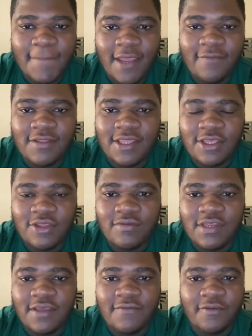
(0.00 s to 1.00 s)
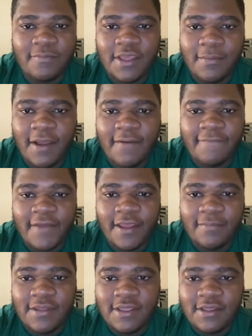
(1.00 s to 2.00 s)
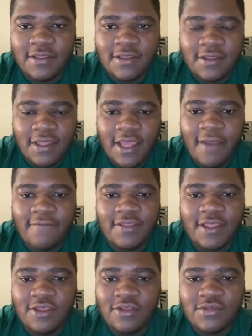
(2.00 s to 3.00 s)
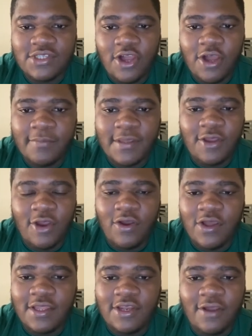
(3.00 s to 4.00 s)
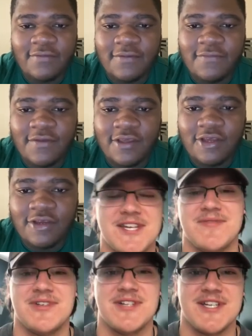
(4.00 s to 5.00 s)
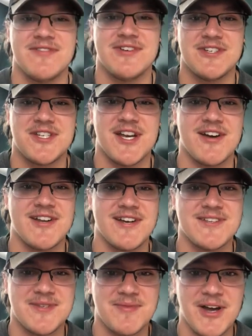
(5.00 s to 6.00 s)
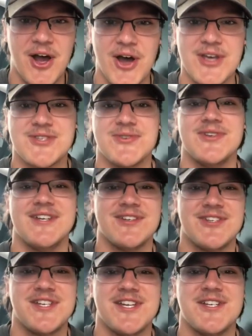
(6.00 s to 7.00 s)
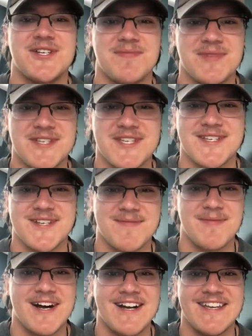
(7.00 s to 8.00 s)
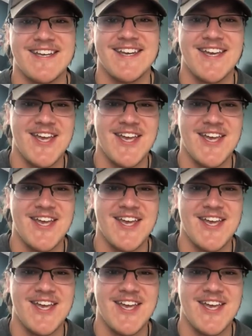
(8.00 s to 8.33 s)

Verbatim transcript: Everything you did for me and my family, everything you taught me on and off the field. I'm here to give a shout out to my high school English teacher, Mrs. Armani.